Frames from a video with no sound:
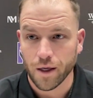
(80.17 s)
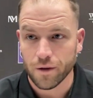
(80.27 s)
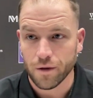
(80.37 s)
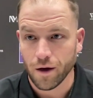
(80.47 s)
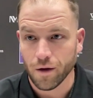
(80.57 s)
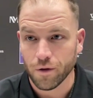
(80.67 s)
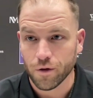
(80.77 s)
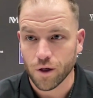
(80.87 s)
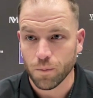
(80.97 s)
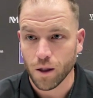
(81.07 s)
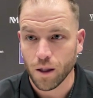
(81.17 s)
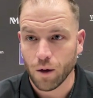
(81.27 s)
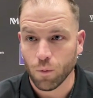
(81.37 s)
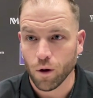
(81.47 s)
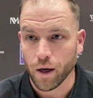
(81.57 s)
that there's going to be a
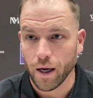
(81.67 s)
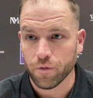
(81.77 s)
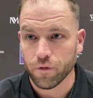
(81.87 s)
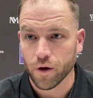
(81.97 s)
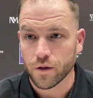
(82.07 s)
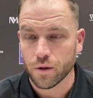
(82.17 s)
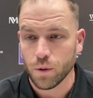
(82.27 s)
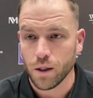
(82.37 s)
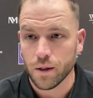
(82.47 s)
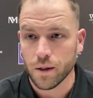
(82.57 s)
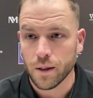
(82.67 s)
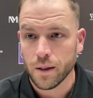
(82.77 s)
lot of work ahead for us to be